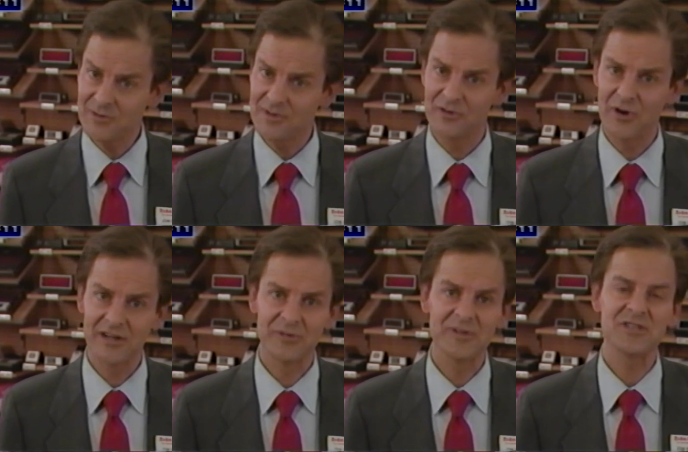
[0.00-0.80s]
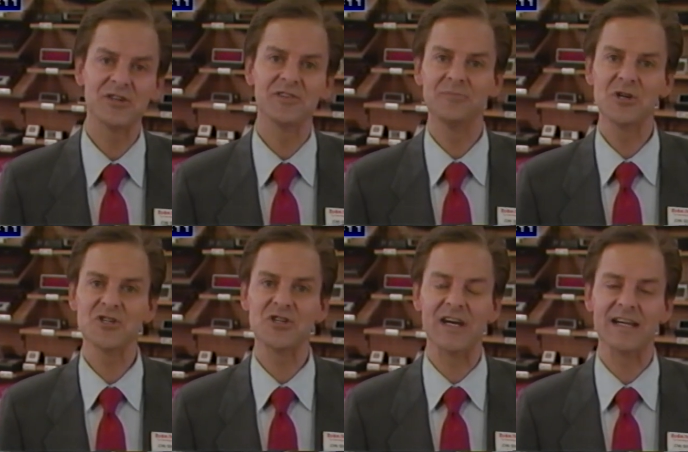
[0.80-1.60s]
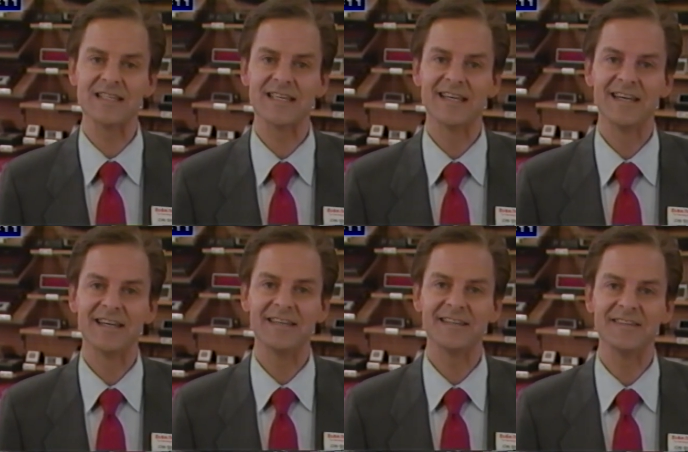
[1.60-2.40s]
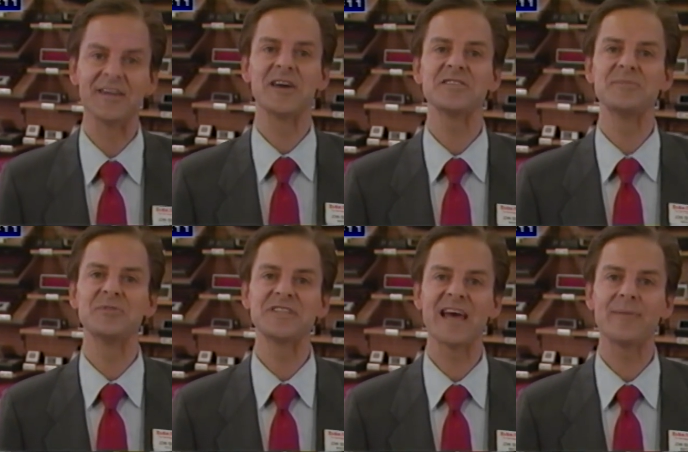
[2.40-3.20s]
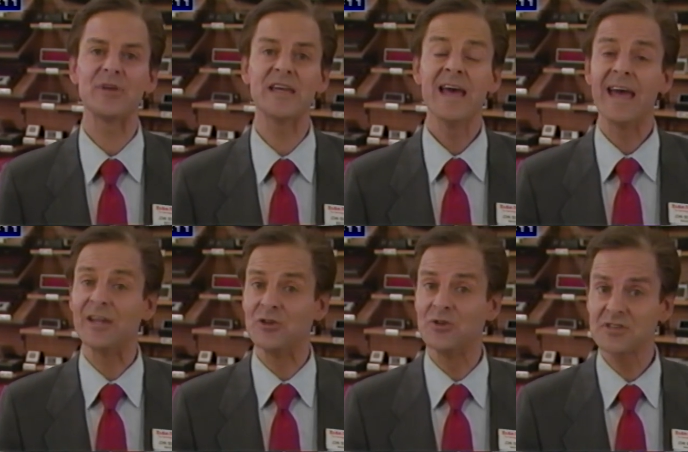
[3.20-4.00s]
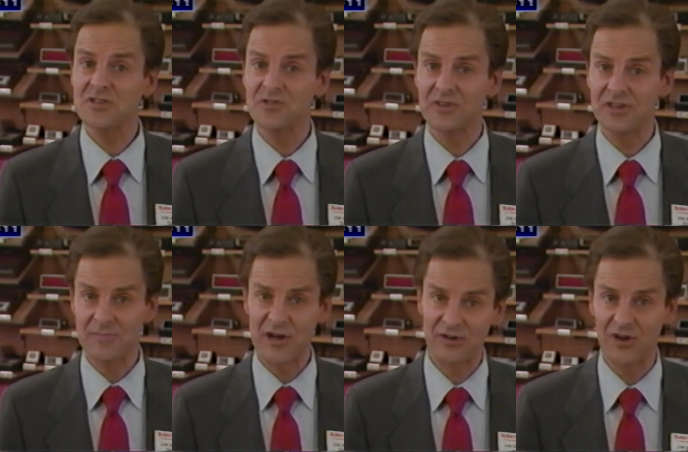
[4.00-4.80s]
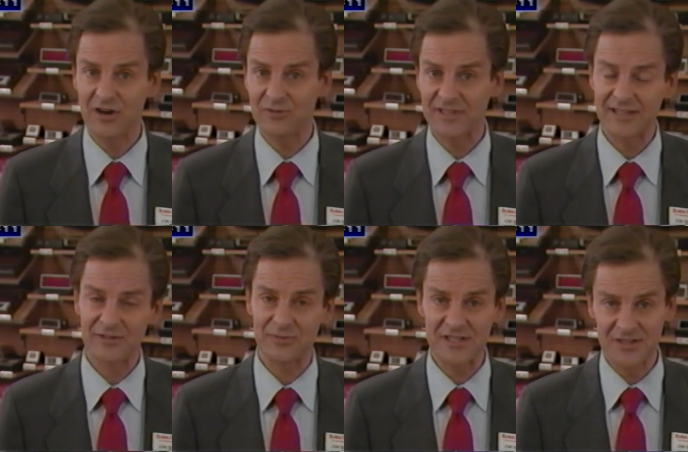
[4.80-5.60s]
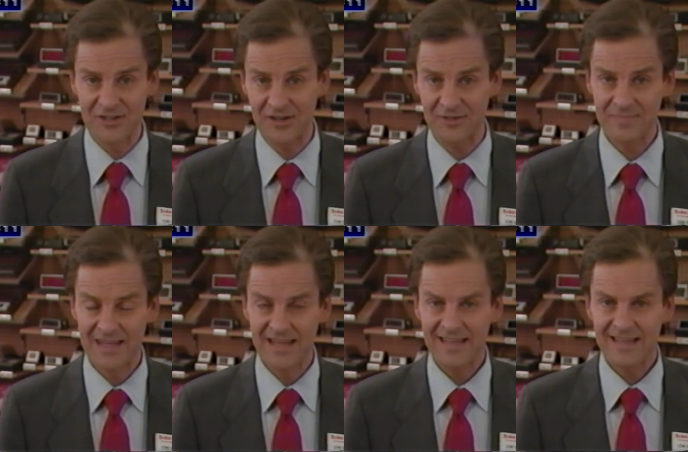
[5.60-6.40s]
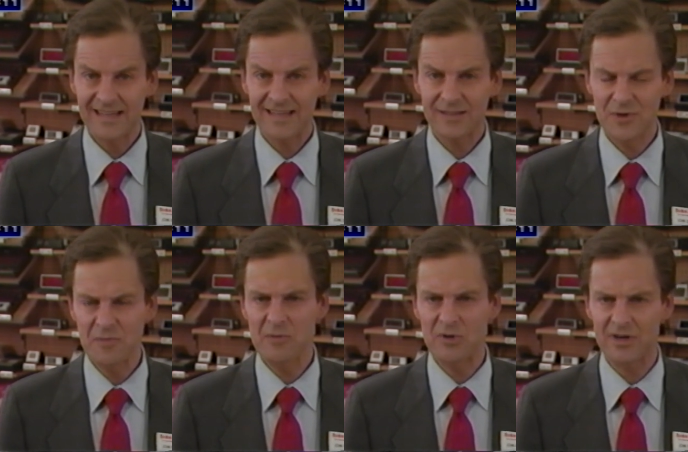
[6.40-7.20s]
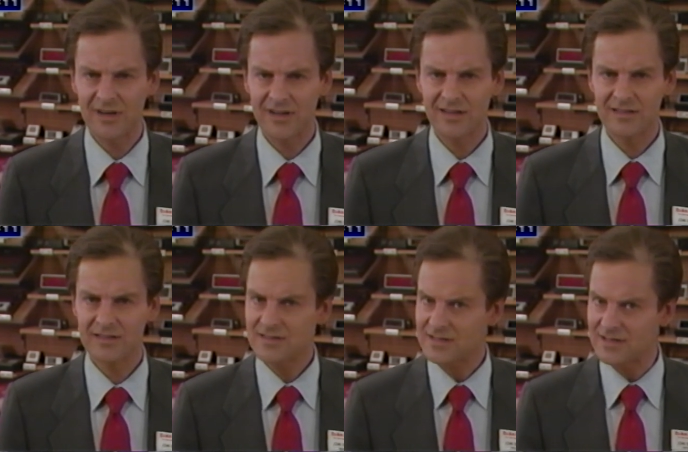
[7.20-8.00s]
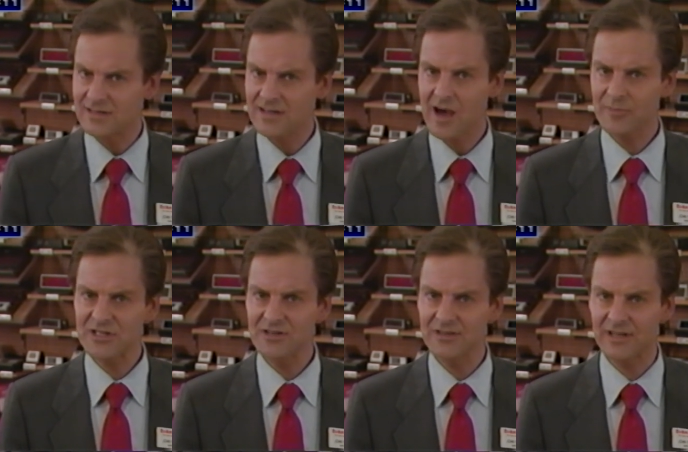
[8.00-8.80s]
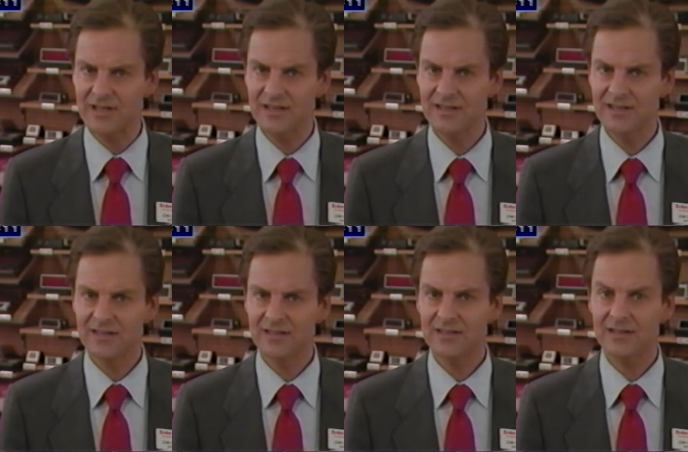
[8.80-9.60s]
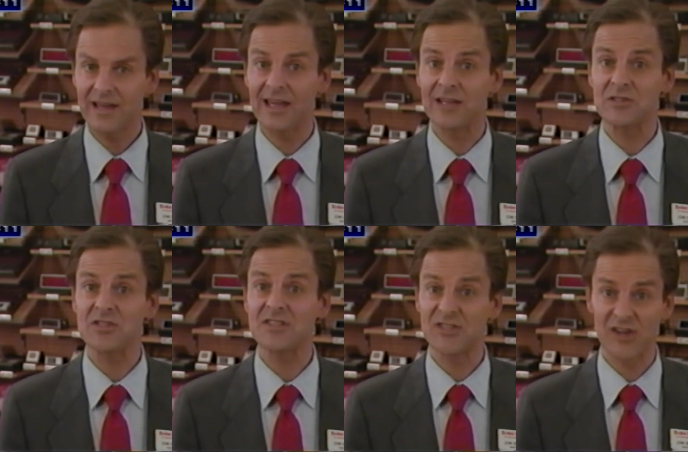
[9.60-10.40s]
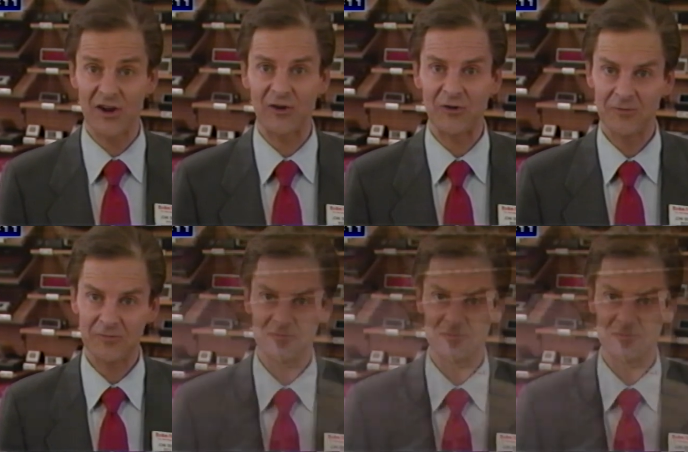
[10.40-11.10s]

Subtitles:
you avoided a return of merchandise. The customer's happy, and your store is better off without the return. Remember, see the opportunity and sell.